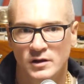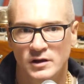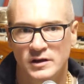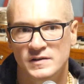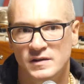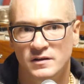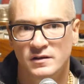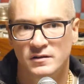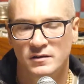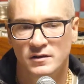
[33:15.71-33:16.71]
He said
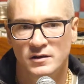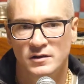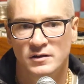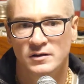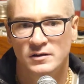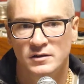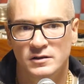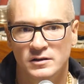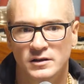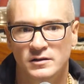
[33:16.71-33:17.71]
that
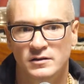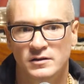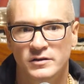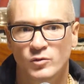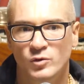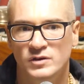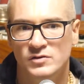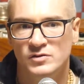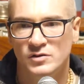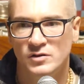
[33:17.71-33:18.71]

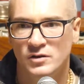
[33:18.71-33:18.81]
devotees